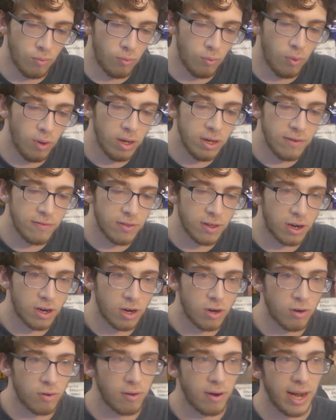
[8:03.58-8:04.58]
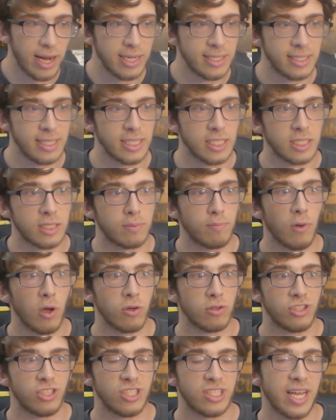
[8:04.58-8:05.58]
one of the craziest,
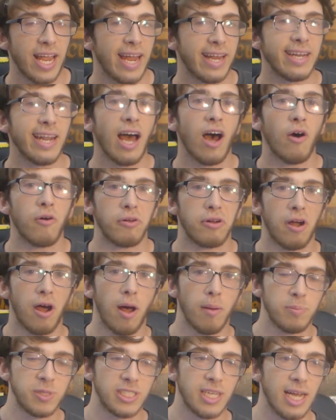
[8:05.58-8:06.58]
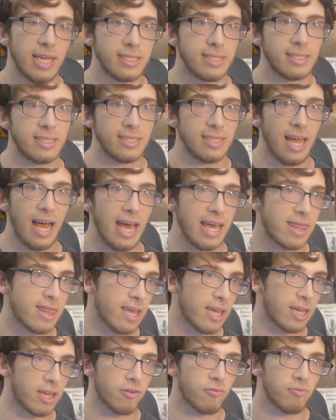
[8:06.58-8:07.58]
most standout upsets, I
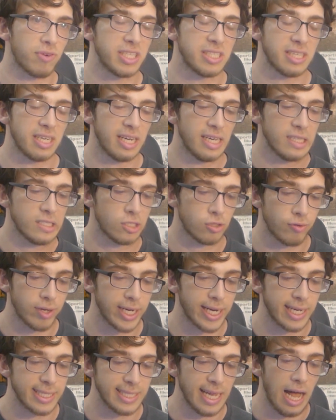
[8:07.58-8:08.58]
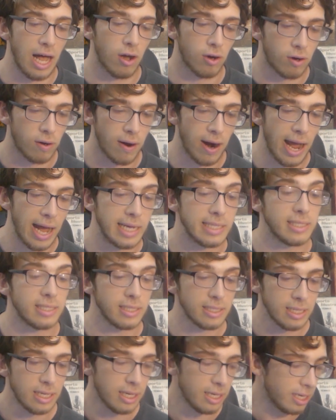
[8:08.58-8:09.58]
think, in recent history against
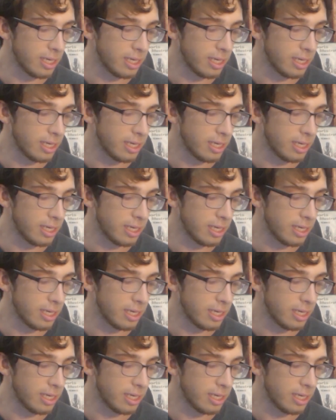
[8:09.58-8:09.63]
Alcaraz.